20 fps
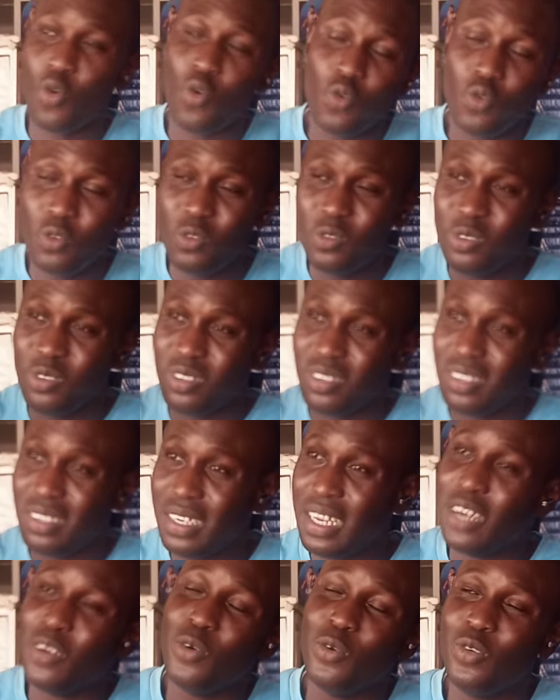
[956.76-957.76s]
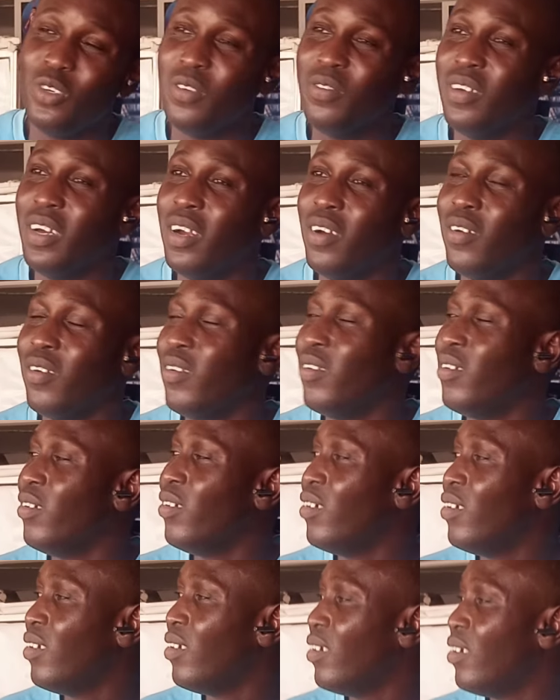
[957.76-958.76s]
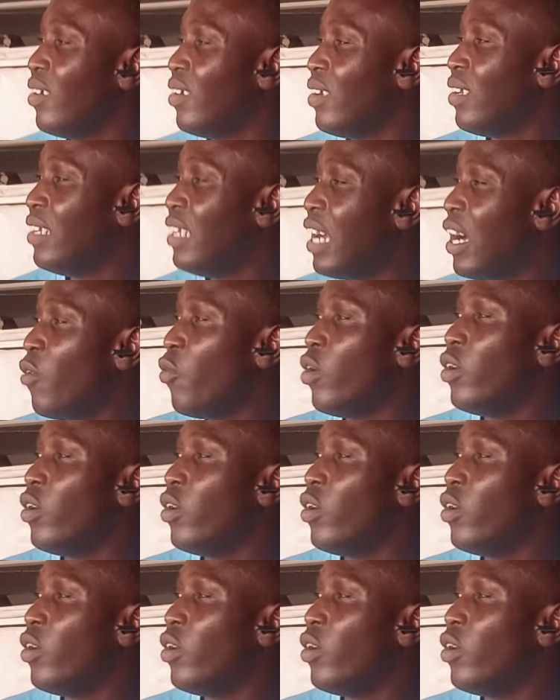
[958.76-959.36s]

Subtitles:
old DVD. That